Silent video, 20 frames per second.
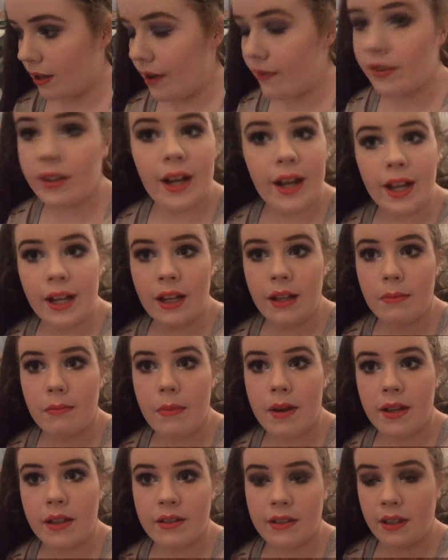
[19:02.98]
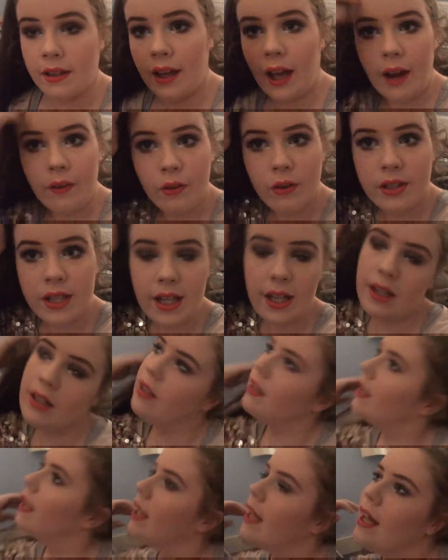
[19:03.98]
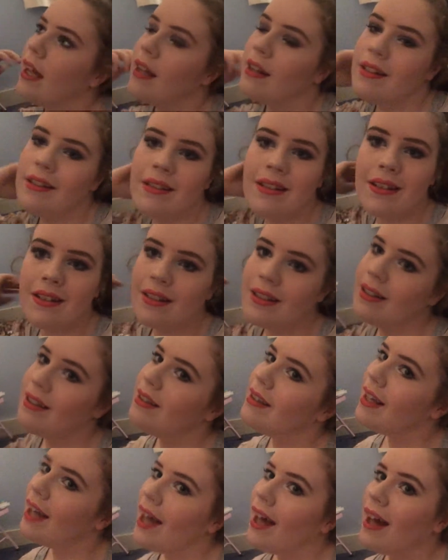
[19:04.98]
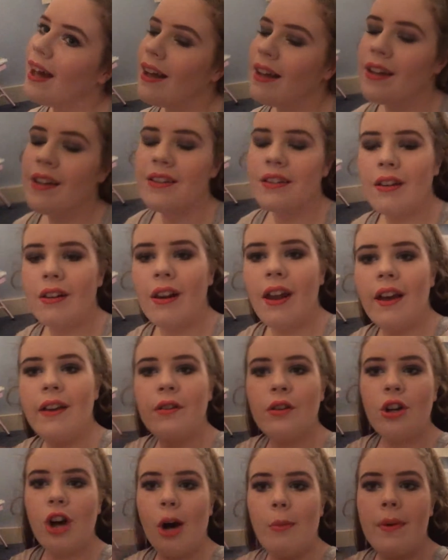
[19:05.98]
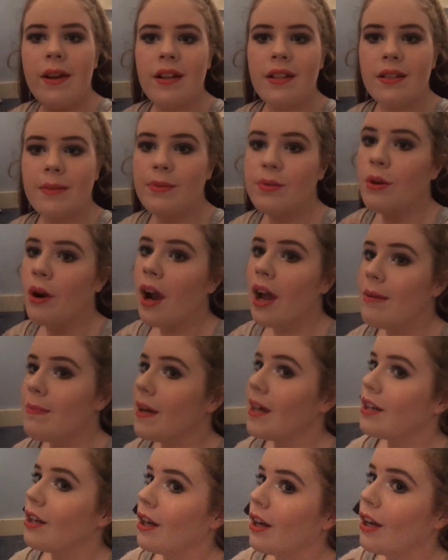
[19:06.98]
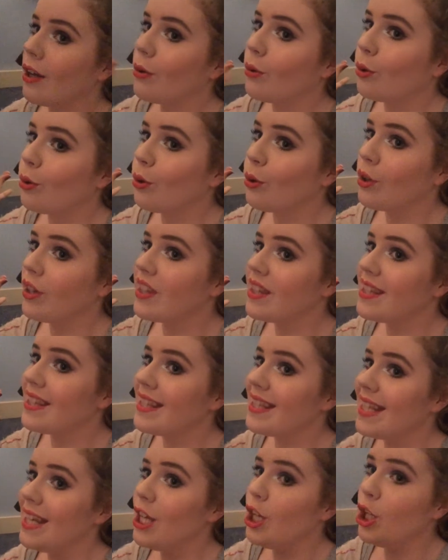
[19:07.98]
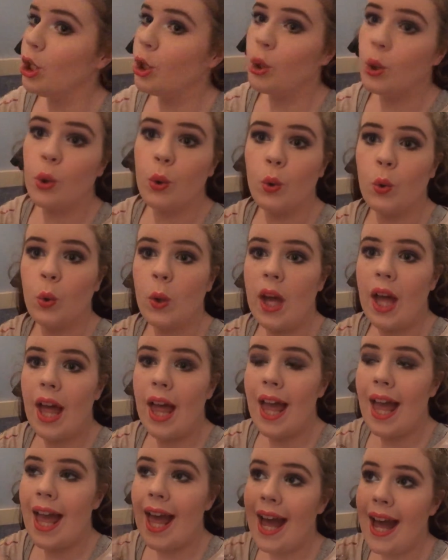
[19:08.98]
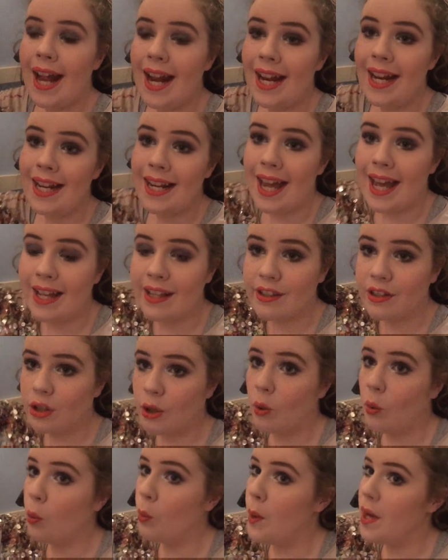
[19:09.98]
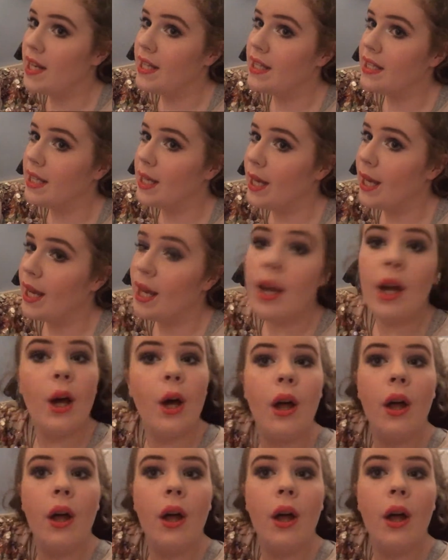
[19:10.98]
everyday makeup skincare routine, and yeah, so like, comment, subscribe, and I will see you next Wednesday.